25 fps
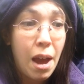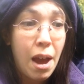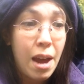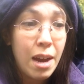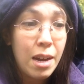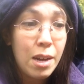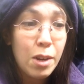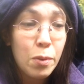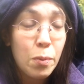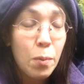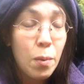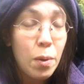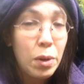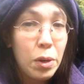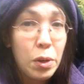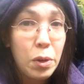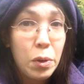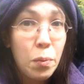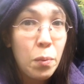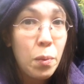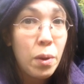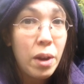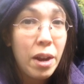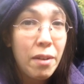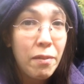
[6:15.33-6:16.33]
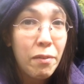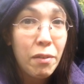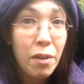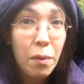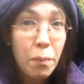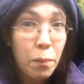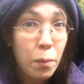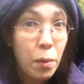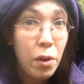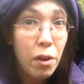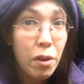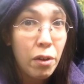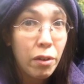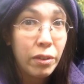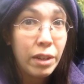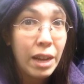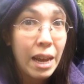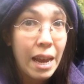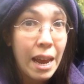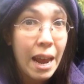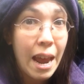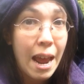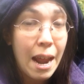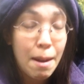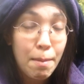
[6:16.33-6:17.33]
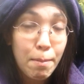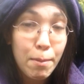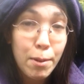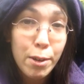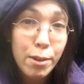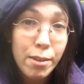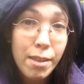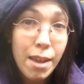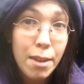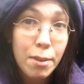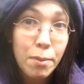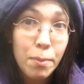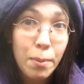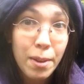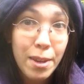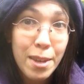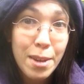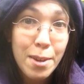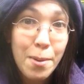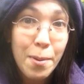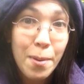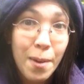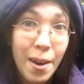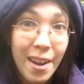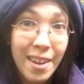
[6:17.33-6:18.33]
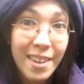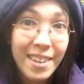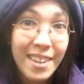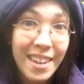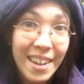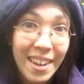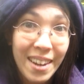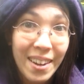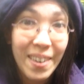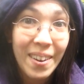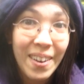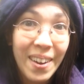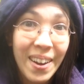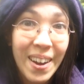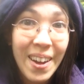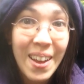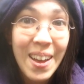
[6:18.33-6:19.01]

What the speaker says: I just want to do whatever I want all day. And I'm sure that's what you want too.